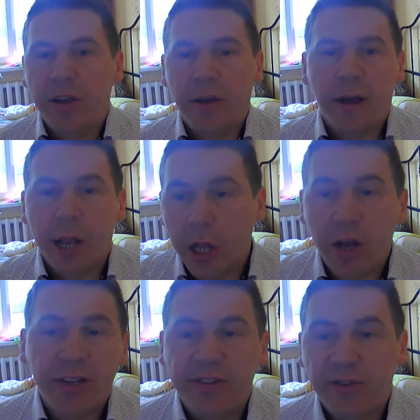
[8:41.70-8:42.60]

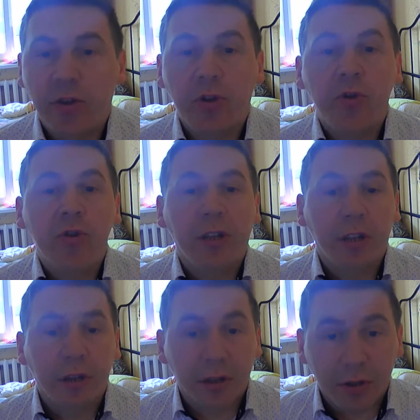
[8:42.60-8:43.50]
learners
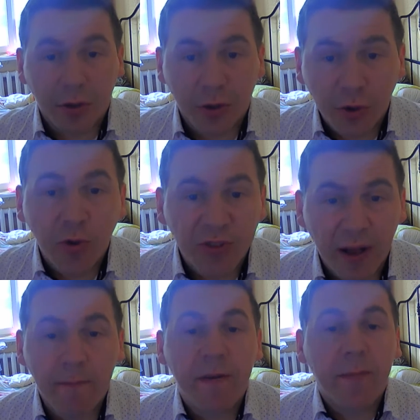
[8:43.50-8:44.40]
usually do
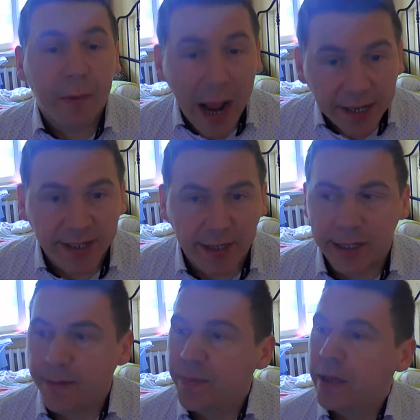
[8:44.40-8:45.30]
something
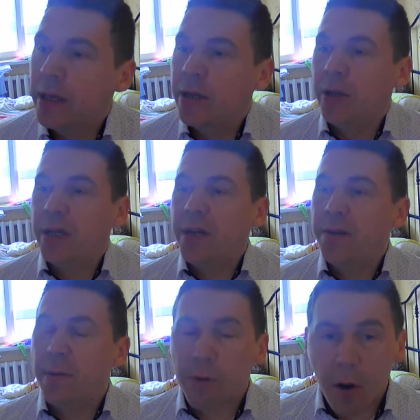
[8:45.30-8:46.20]
practically. In
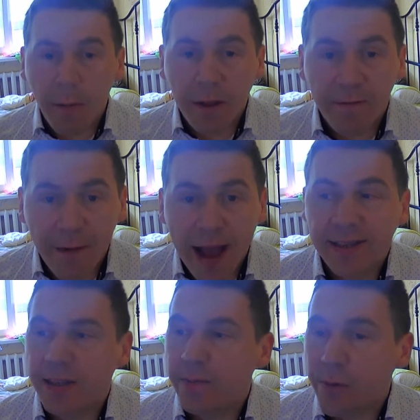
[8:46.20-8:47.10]

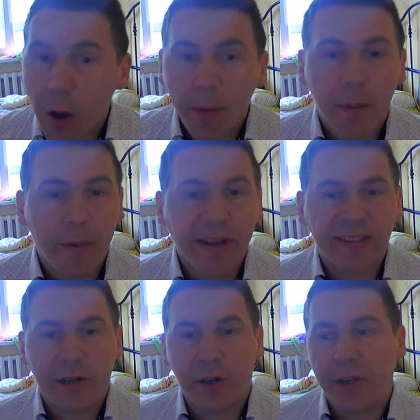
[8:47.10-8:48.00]
fact, in
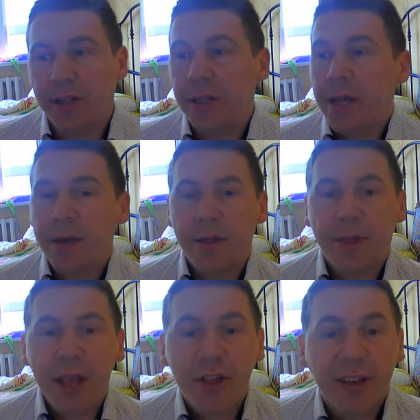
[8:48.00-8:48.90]
problem-based learning,
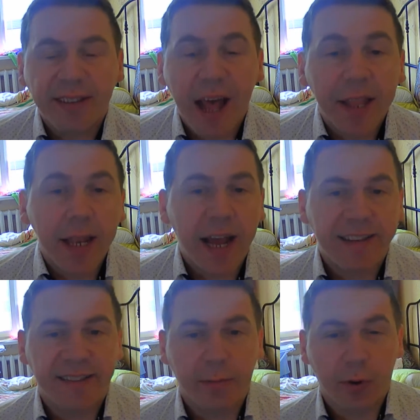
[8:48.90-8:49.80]
they just
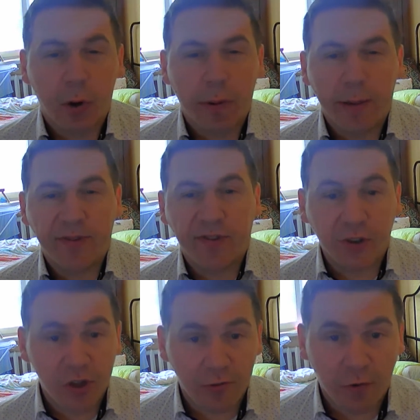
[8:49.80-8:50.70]
analyzing problems,
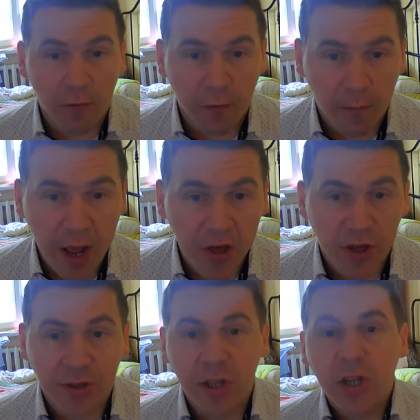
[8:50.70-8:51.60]
searching for
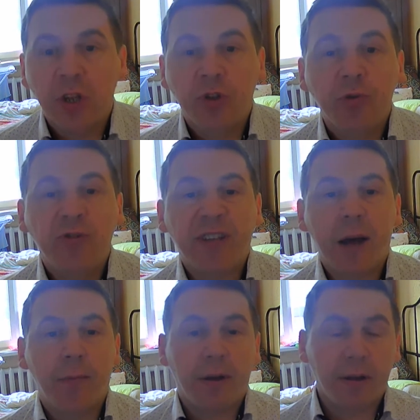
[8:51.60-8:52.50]
information, do
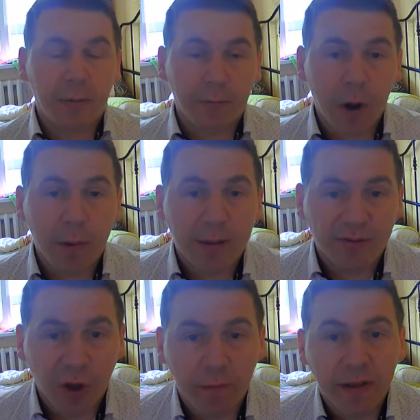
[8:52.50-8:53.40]
some problem
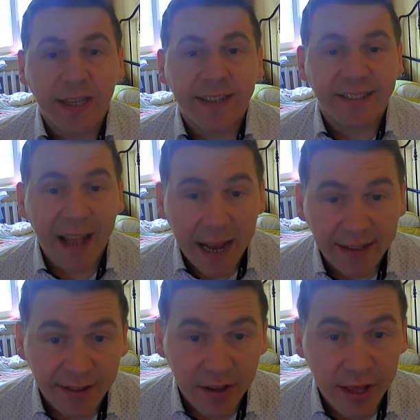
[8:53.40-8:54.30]
solving
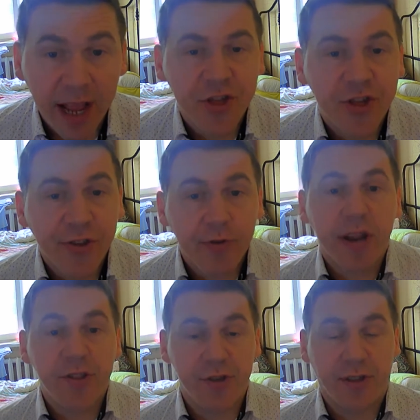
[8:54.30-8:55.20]
insights. They are
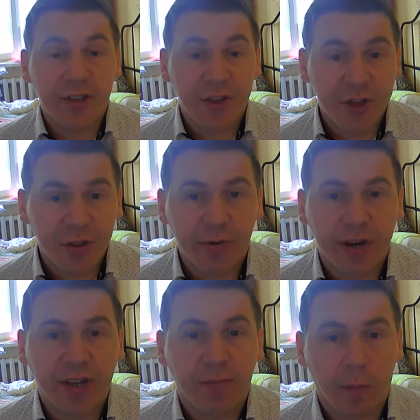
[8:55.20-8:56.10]

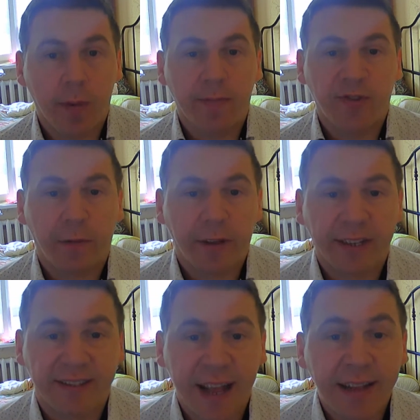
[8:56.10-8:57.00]
generating problem solving
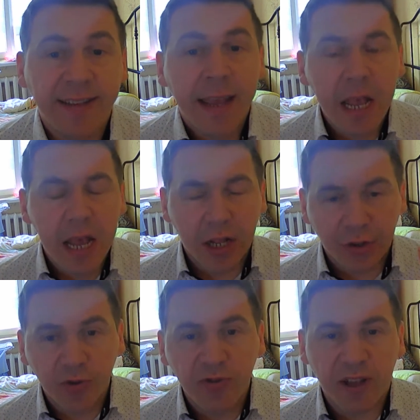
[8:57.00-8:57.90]
insights and
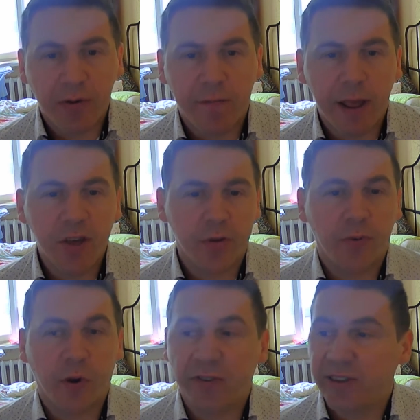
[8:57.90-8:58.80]
do some reflection
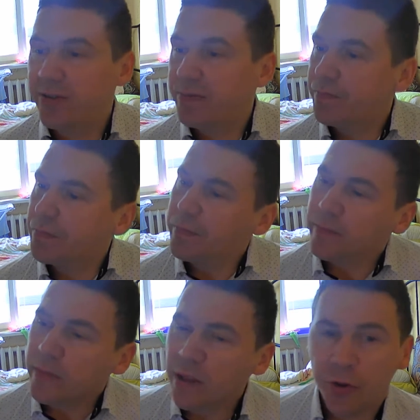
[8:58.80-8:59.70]
process
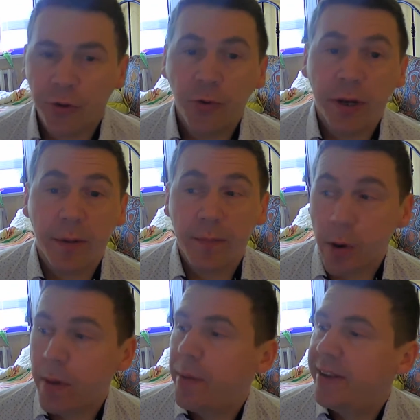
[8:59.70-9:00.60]
during the
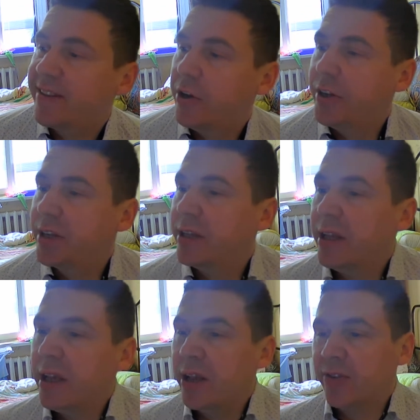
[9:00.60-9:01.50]
problem-based learning.
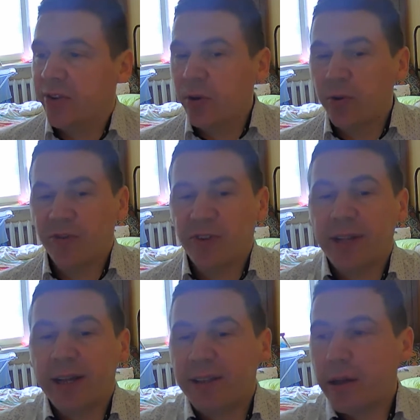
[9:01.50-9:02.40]
So you see
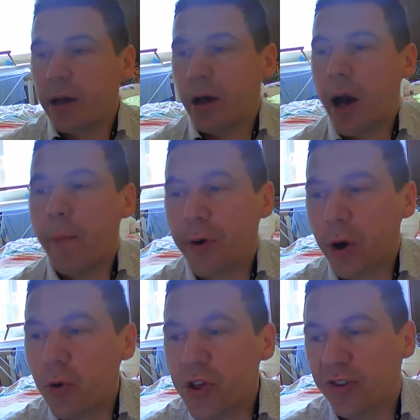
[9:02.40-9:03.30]
that
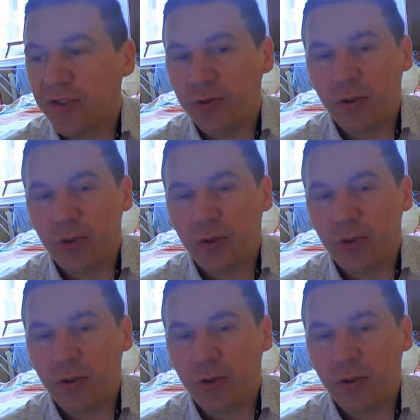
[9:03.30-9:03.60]
approaches to the